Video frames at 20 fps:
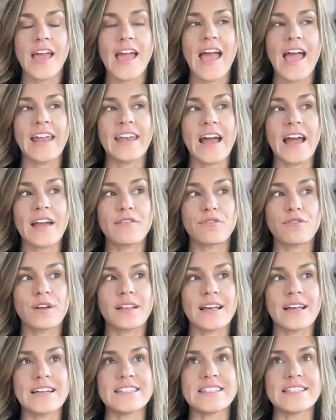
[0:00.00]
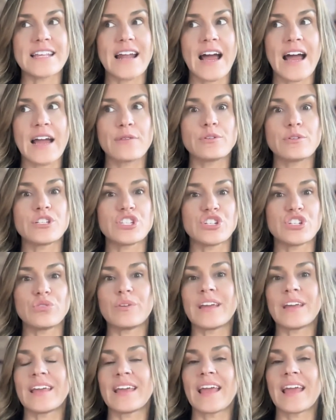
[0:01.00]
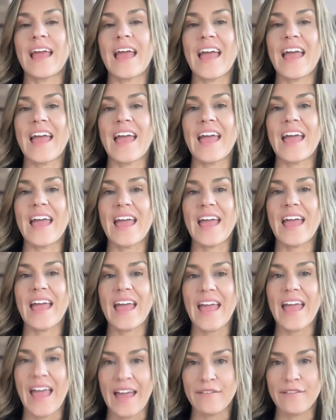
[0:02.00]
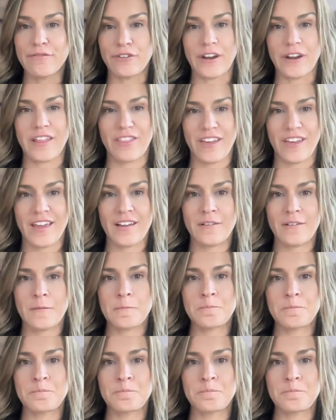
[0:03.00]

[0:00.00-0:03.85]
and I realized that I was doing everything,